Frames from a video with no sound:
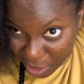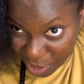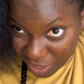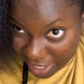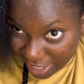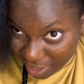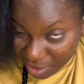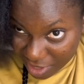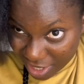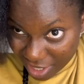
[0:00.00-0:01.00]
sure I can do
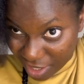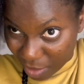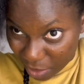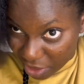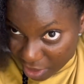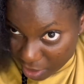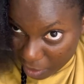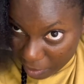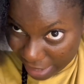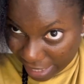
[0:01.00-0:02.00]
stitch braids on
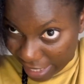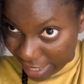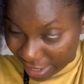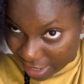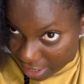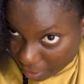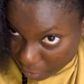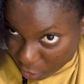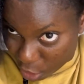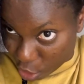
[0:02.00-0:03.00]
my head. I'm
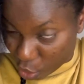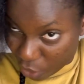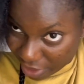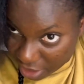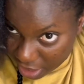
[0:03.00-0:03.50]
not sure.